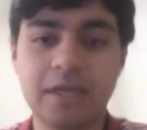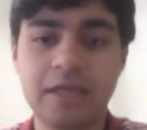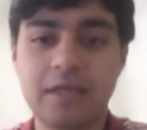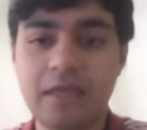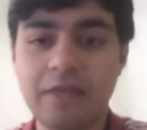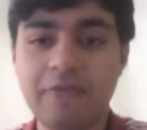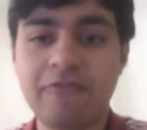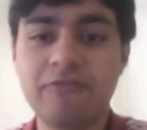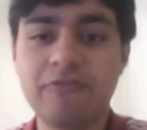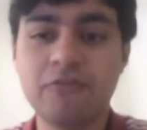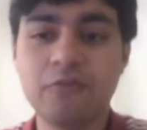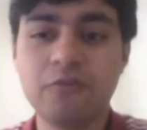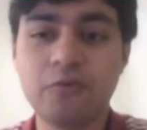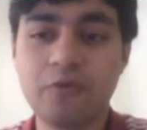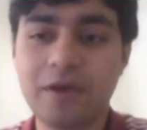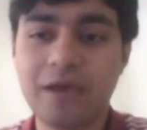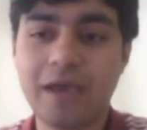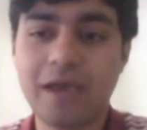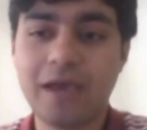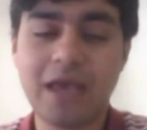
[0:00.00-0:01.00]
If
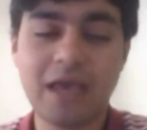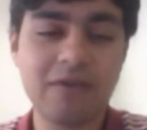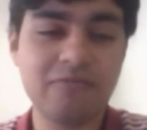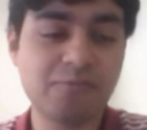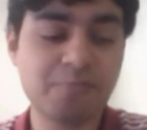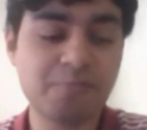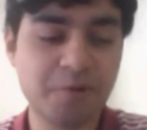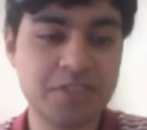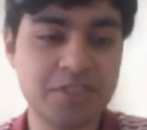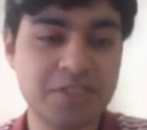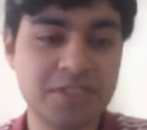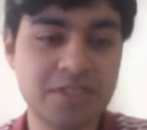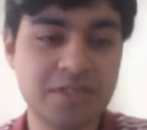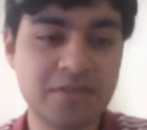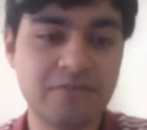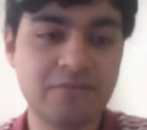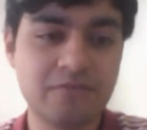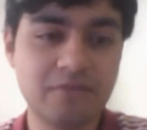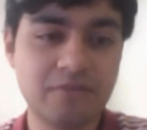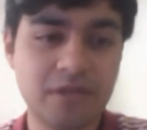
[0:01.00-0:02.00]
you have a
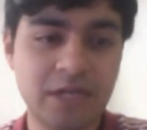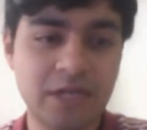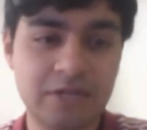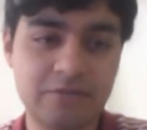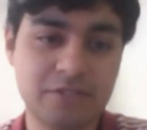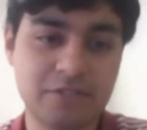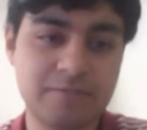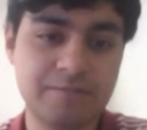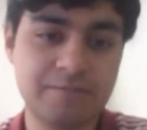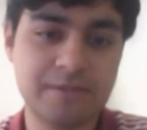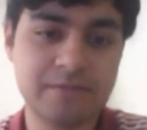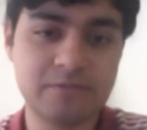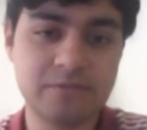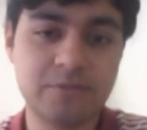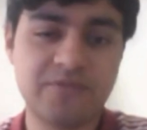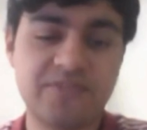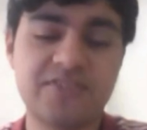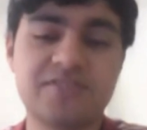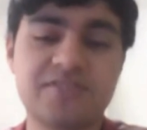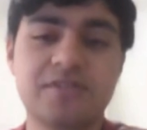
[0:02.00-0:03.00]
positive interview experience with
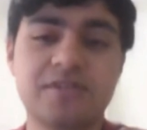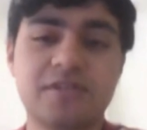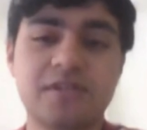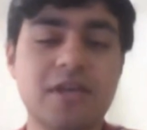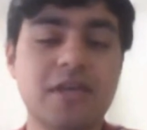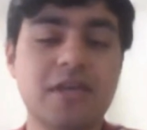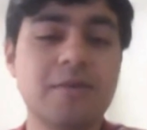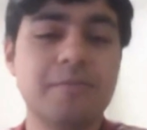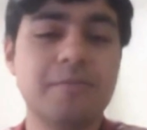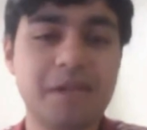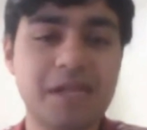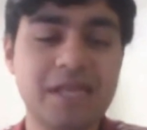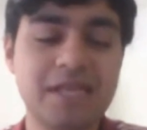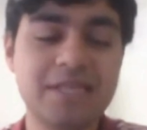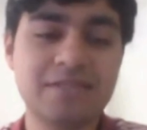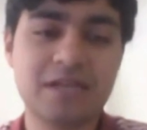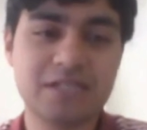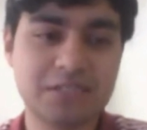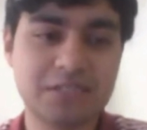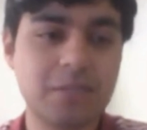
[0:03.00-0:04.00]
the professor,
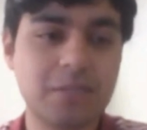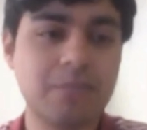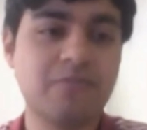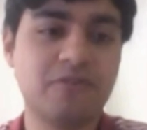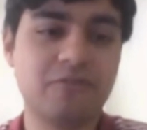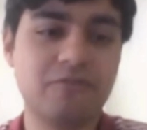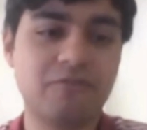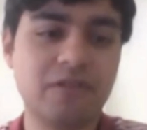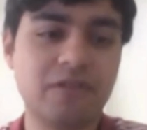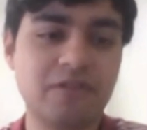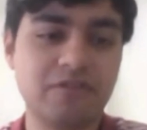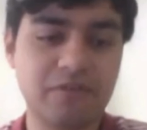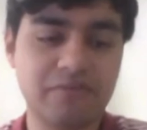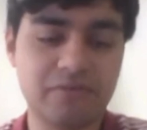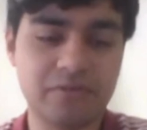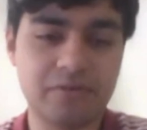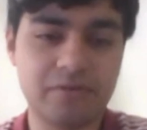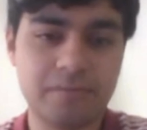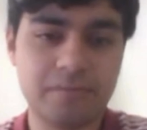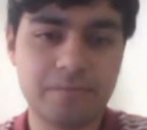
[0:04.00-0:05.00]
please ask them for a fee
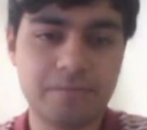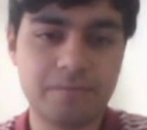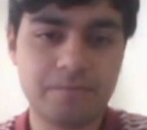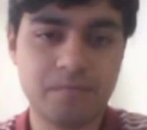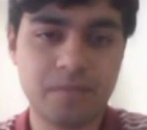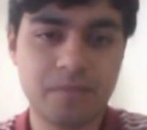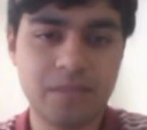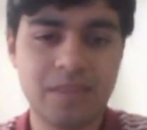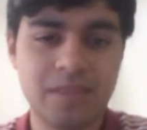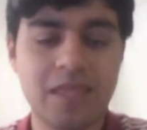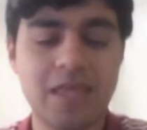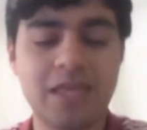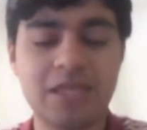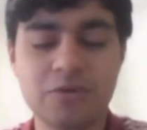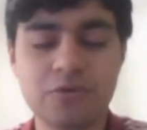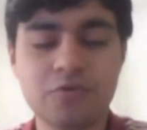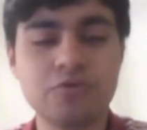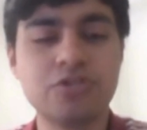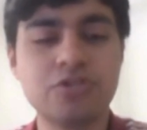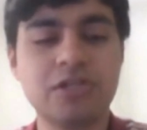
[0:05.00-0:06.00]
waiver. They
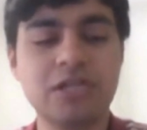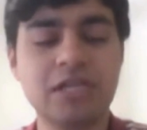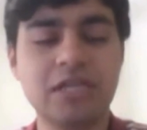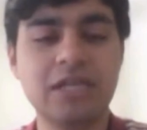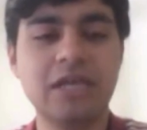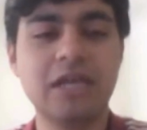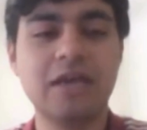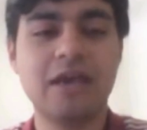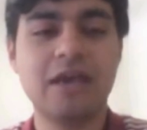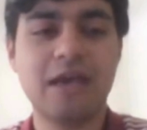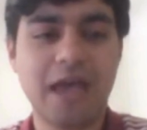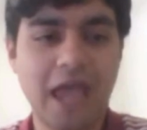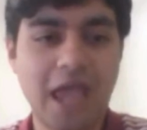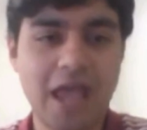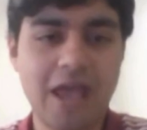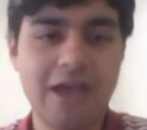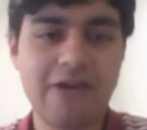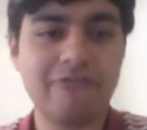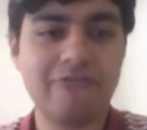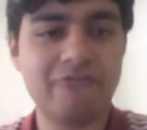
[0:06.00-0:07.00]
usually
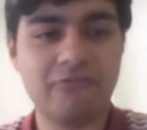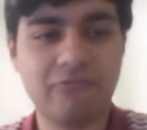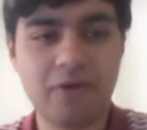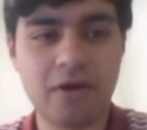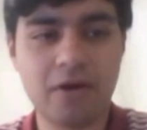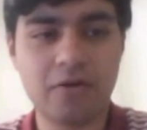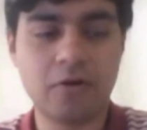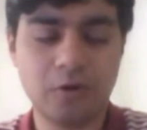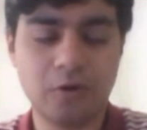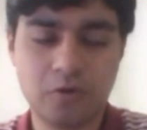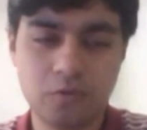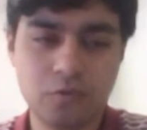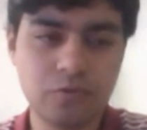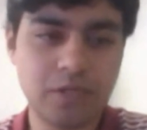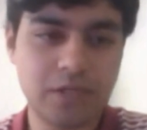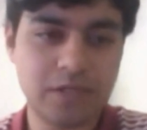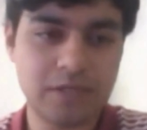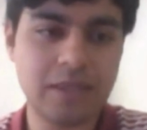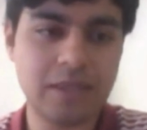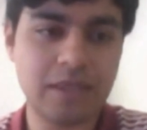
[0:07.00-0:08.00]
have one or two
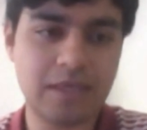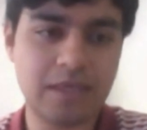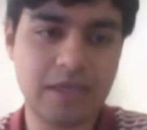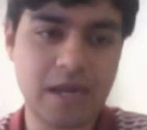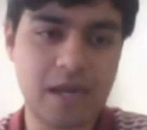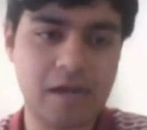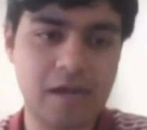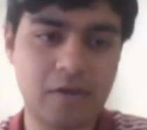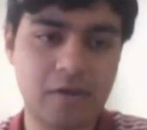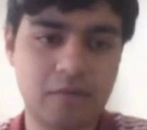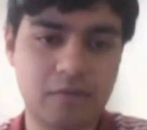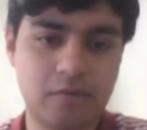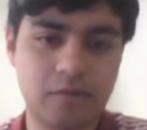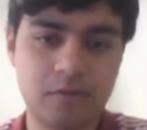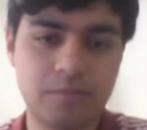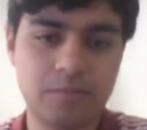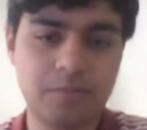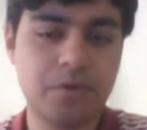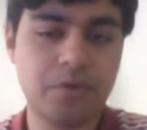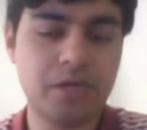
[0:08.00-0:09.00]
that they can hand out
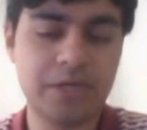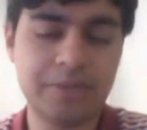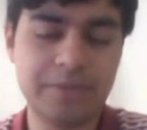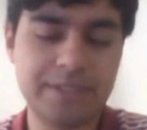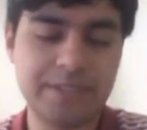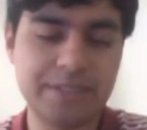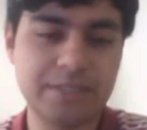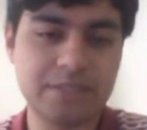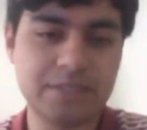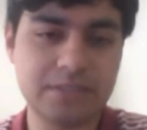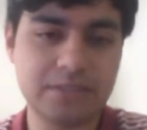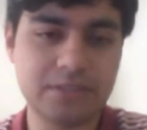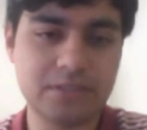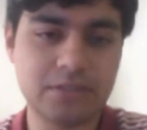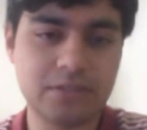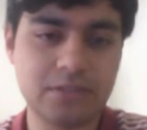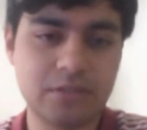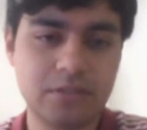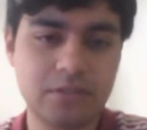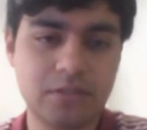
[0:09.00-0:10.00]
per admission season.
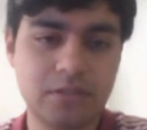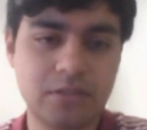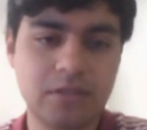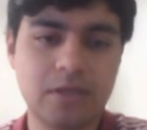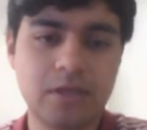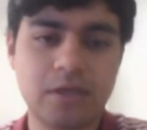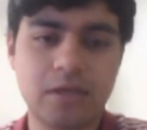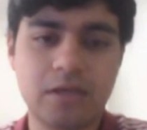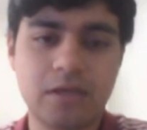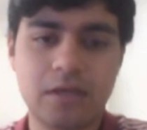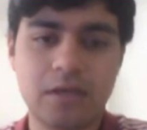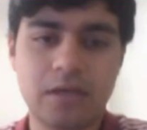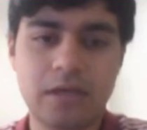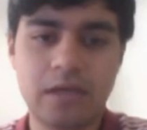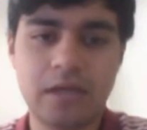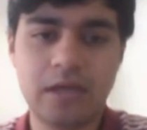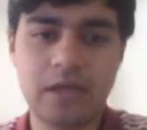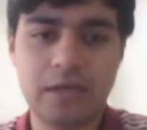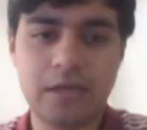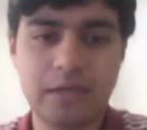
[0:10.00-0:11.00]

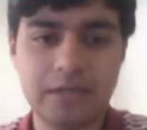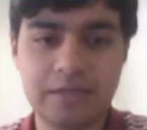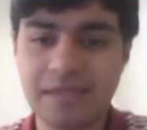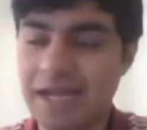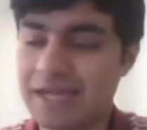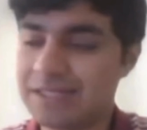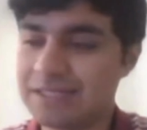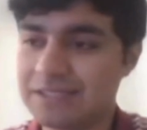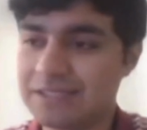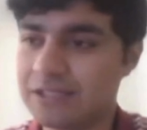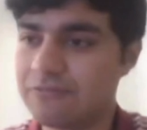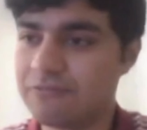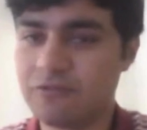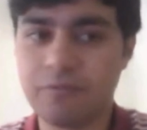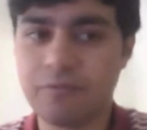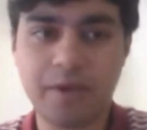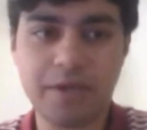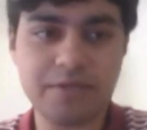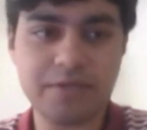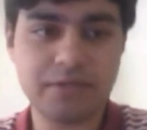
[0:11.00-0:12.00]
And that's it
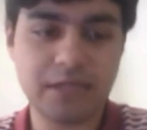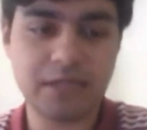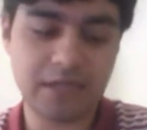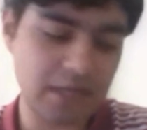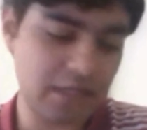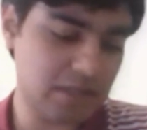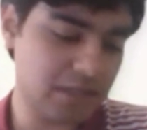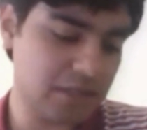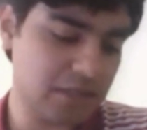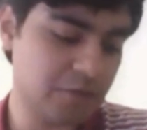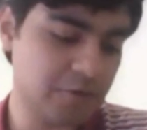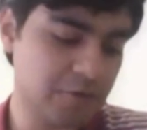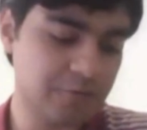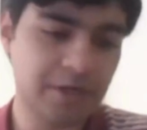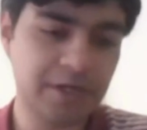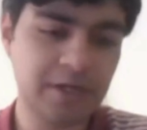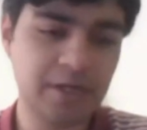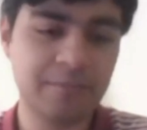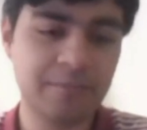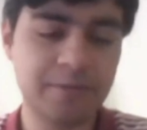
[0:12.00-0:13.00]
from my side. Anything you want
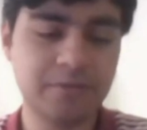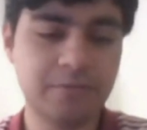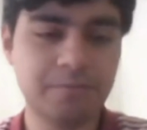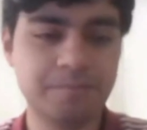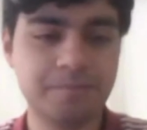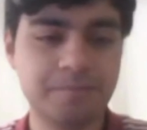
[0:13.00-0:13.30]
to add, Ahmed?